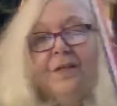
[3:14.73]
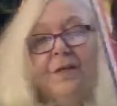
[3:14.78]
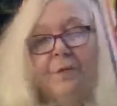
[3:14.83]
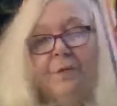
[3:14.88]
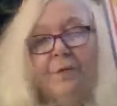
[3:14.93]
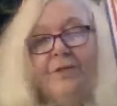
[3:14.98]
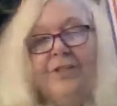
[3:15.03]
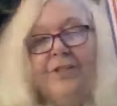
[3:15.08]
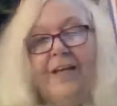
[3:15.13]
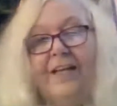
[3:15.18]

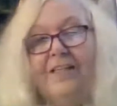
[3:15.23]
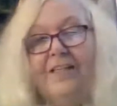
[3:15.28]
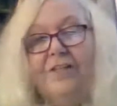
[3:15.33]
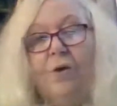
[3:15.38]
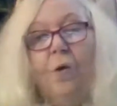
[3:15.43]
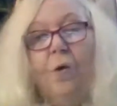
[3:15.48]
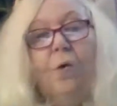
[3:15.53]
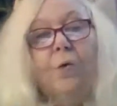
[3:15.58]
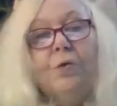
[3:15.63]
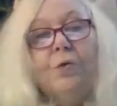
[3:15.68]
which has the
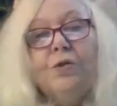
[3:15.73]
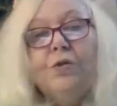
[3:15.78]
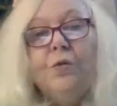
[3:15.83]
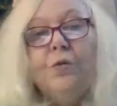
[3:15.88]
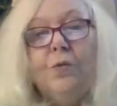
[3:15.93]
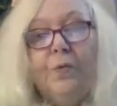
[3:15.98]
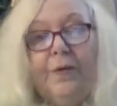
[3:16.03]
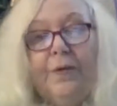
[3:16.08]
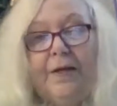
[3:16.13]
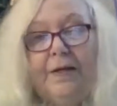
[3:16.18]
whole
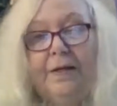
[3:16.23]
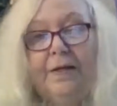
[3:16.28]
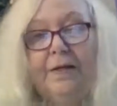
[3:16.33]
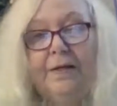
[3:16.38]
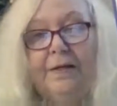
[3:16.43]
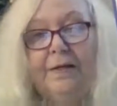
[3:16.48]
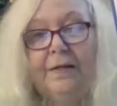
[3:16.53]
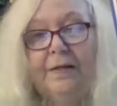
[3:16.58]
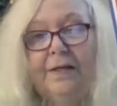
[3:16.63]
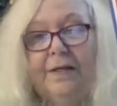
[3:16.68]
story.
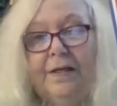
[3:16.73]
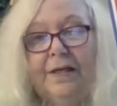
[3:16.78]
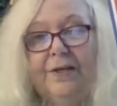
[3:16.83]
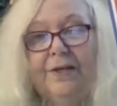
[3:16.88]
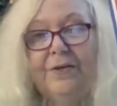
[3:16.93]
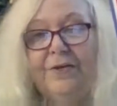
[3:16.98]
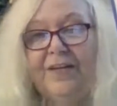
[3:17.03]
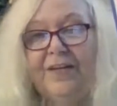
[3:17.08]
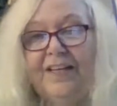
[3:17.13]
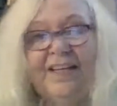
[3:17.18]

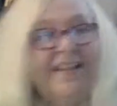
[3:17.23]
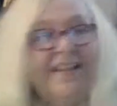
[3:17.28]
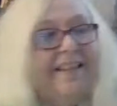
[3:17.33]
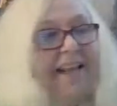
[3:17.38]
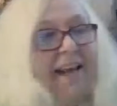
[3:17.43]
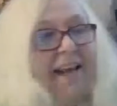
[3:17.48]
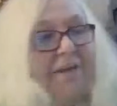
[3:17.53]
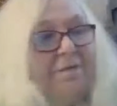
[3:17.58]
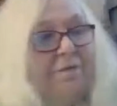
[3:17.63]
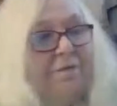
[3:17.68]
And you can get
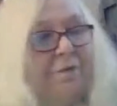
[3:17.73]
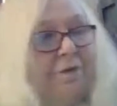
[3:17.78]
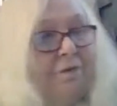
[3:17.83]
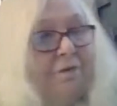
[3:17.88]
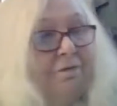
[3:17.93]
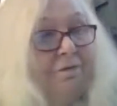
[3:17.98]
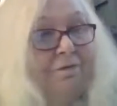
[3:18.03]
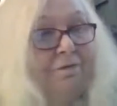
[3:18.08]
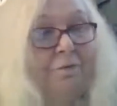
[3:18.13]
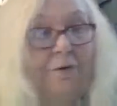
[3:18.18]
that
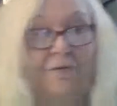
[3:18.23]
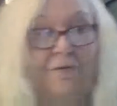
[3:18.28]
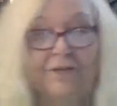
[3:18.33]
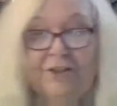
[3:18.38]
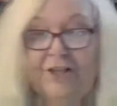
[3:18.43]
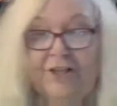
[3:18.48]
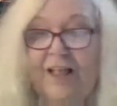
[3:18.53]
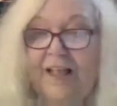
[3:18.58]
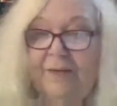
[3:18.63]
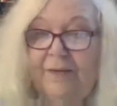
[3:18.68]
for 4th of
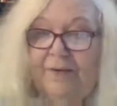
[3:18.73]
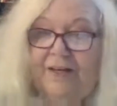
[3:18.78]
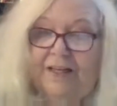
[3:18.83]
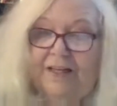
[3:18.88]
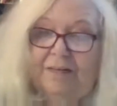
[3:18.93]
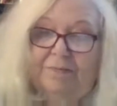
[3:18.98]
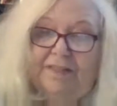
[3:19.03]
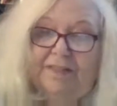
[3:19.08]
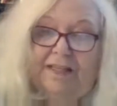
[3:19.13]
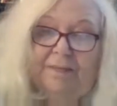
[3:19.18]
July when it
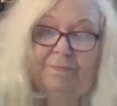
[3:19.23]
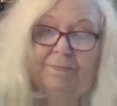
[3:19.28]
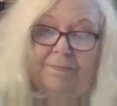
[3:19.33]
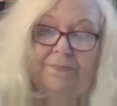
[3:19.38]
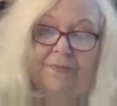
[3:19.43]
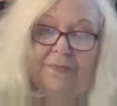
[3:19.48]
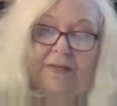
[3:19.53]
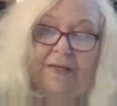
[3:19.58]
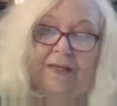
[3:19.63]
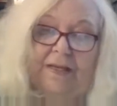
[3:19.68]
comes out.
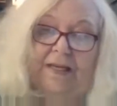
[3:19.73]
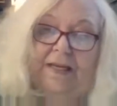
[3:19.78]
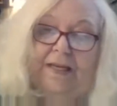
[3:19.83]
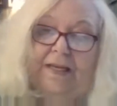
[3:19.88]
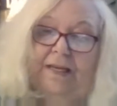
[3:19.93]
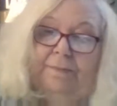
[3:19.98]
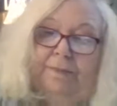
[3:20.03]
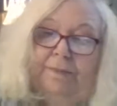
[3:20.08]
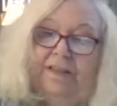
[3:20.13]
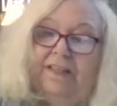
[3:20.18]

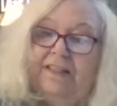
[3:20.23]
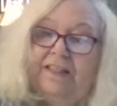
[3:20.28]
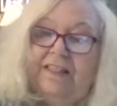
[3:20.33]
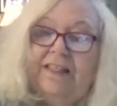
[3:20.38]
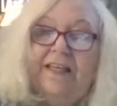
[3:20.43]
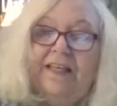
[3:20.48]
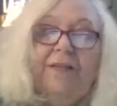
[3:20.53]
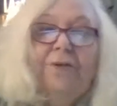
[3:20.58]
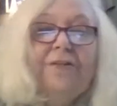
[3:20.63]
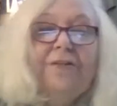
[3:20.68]
But this is
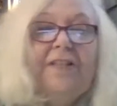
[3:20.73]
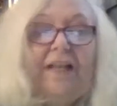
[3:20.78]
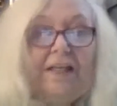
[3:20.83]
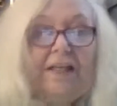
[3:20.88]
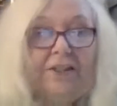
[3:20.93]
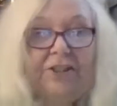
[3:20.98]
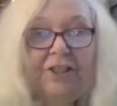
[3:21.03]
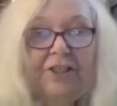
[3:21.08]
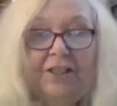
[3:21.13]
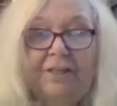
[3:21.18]
the
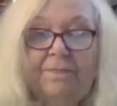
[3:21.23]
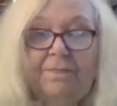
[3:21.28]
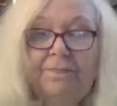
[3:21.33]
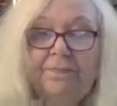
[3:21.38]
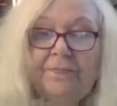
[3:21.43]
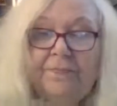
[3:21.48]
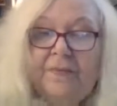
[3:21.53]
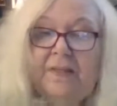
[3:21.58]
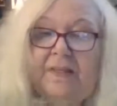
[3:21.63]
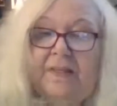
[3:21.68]

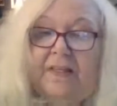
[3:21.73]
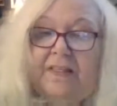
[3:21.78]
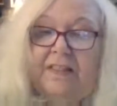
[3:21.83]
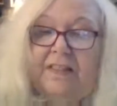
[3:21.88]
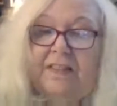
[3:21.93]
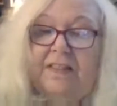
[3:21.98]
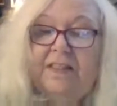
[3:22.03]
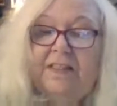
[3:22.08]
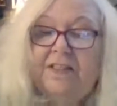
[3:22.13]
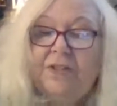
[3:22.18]
introduction.
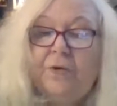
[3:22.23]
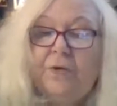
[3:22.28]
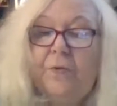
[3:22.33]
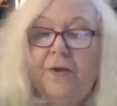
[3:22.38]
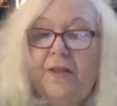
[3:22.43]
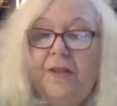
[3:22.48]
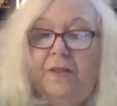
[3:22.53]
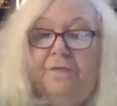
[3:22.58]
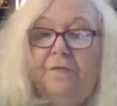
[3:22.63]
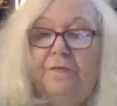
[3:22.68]
This is the
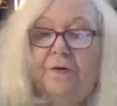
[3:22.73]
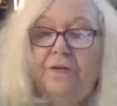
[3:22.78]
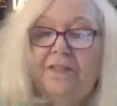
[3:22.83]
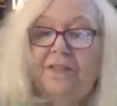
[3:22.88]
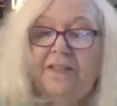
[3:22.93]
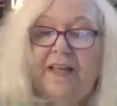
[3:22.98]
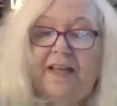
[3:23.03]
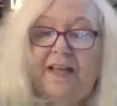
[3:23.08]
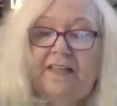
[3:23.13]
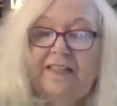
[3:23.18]
story of the
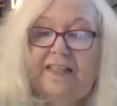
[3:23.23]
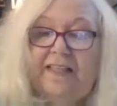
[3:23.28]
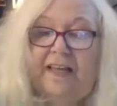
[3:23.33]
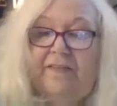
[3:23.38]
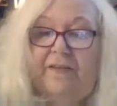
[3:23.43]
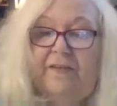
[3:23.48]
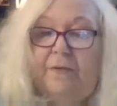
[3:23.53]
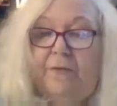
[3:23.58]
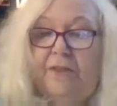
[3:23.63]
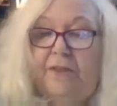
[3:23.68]
first
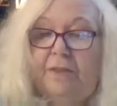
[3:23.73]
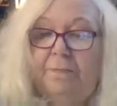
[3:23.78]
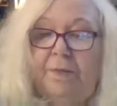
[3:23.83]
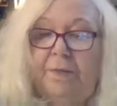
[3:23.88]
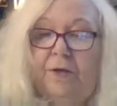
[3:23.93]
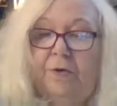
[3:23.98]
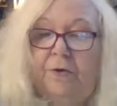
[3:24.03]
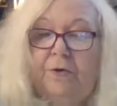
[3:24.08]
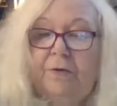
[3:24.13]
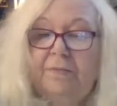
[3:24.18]
Thanksgiving when the
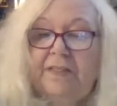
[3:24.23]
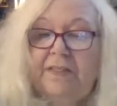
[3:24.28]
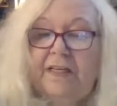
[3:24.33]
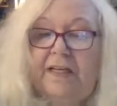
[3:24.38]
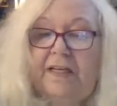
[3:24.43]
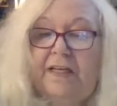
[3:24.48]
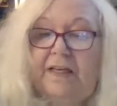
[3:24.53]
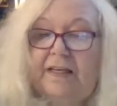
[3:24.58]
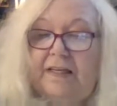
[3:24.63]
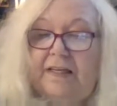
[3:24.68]
Pilgrims
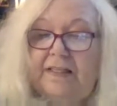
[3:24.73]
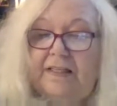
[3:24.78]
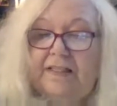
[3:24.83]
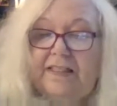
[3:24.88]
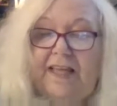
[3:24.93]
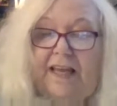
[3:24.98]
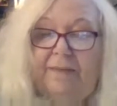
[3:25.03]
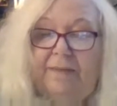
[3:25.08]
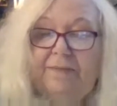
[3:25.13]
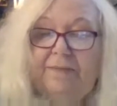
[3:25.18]
and Indians
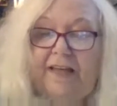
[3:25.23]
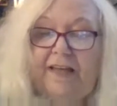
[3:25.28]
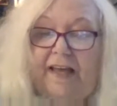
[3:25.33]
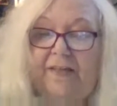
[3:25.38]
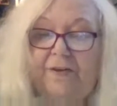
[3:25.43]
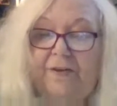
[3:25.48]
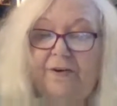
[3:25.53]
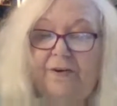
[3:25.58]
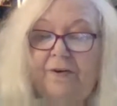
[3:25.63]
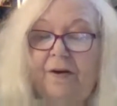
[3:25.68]
came
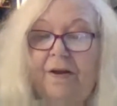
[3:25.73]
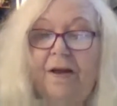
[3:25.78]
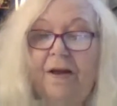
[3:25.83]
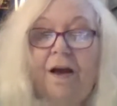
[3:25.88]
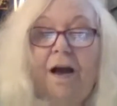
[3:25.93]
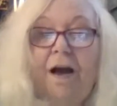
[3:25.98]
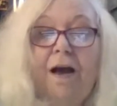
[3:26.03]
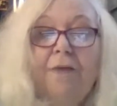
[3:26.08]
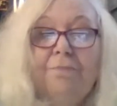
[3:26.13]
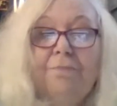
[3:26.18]
together
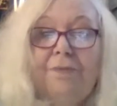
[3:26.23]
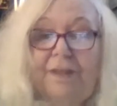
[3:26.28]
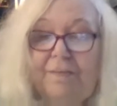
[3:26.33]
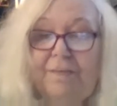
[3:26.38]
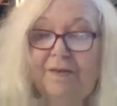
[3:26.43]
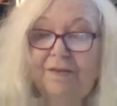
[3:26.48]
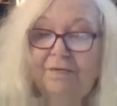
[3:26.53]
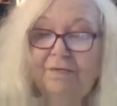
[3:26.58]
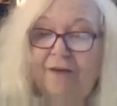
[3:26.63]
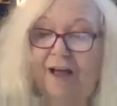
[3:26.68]
on
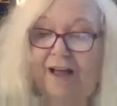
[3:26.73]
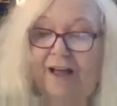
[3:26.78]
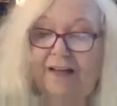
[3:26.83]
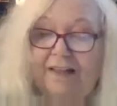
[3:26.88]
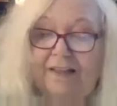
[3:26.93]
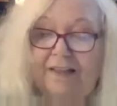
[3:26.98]
Plymouth Rock